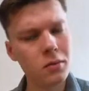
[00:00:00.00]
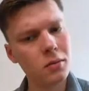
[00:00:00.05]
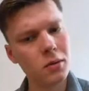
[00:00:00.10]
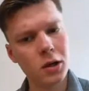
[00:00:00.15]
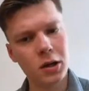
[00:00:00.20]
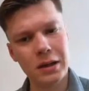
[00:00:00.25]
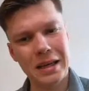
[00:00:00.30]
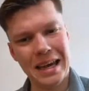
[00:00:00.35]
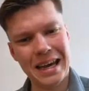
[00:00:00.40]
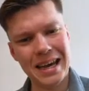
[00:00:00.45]

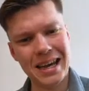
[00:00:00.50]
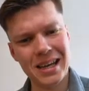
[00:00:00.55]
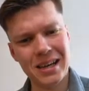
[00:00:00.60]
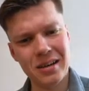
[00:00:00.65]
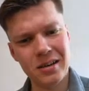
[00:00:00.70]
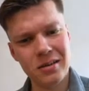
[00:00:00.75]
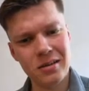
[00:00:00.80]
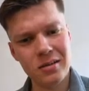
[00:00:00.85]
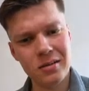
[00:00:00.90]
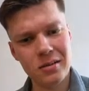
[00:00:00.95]
It can.
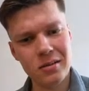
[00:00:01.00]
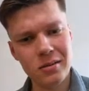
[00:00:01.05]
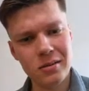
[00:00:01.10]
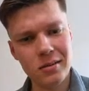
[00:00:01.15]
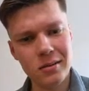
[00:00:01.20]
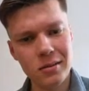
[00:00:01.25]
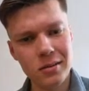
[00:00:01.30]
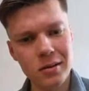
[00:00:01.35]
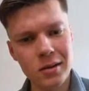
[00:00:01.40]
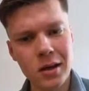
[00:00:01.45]

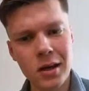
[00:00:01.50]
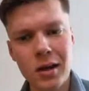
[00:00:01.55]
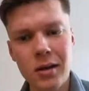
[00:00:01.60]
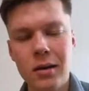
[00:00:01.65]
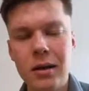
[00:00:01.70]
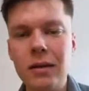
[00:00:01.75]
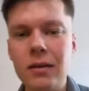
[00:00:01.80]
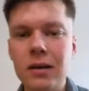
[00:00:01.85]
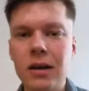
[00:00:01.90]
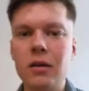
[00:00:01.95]

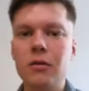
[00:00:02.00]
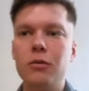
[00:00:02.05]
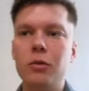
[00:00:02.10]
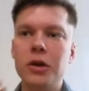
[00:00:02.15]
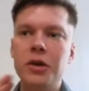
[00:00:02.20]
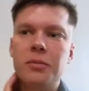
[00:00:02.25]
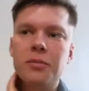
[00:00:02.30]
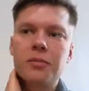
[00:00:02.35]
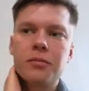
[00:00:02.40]
That's kind of weird.